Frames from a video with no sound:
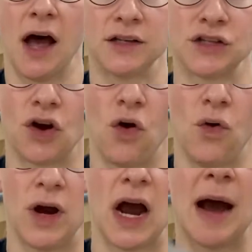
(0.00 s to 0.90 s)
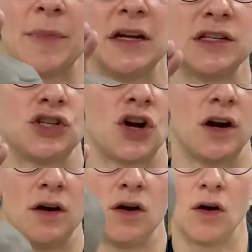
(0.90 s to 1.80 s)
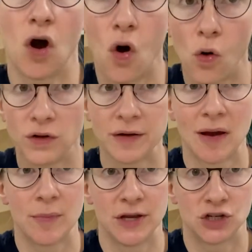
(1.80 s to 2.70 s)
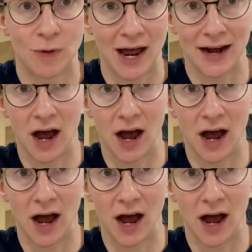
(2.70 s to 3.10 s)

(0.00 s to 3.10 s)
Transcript: So I'm gonna start holding my pinch pot